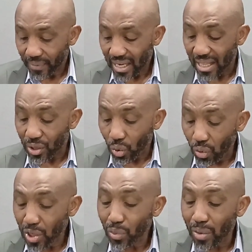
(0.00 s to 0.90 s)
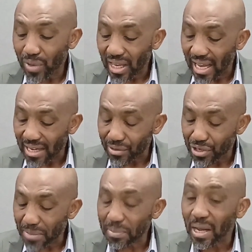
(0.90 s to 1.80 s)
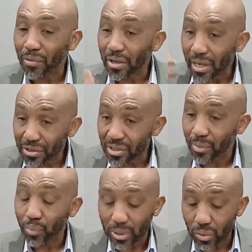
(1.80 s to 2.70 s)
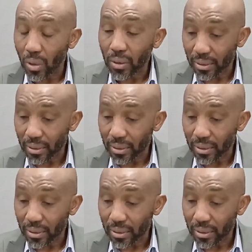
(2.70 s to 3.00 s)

And the only way we can deepen our relationship with God